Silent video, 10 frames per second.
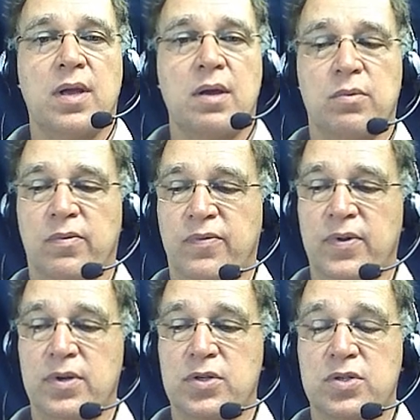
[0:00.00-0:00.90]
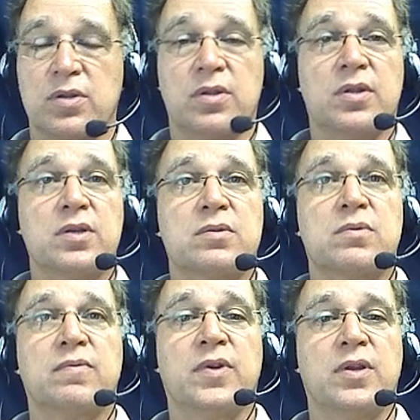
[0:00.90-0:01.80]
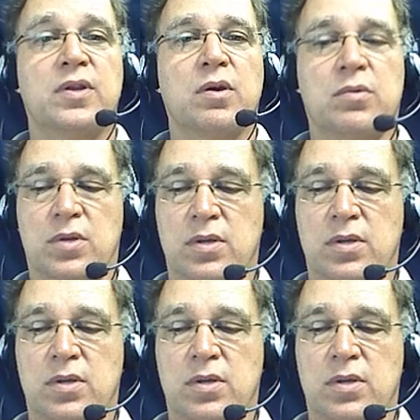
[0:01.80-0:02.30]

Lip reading: that will finish this video.